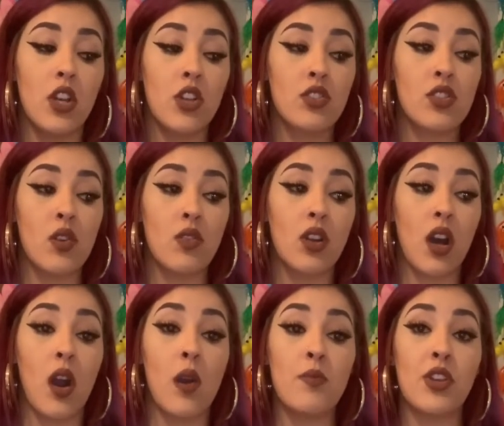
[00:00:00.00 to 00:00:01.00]
So
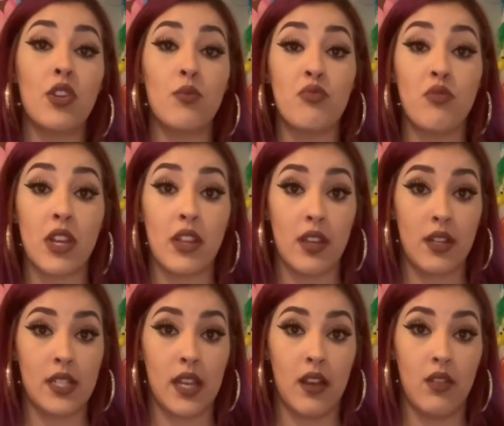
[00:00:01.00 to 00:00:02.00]
calming your breathing
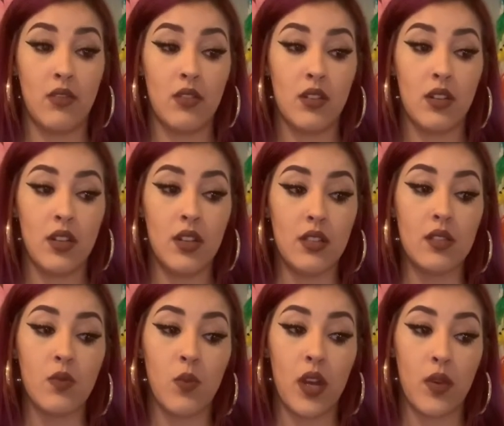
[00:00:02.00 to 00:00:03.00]
down
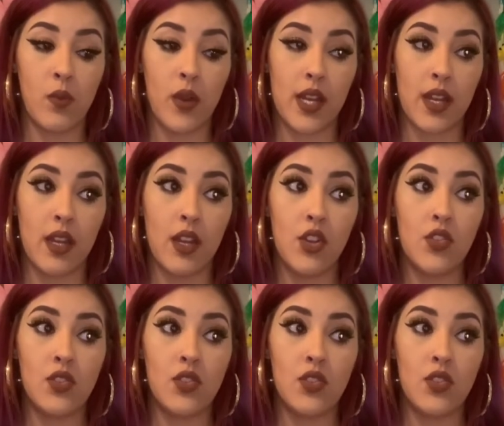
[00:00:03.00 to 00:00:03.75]
is one way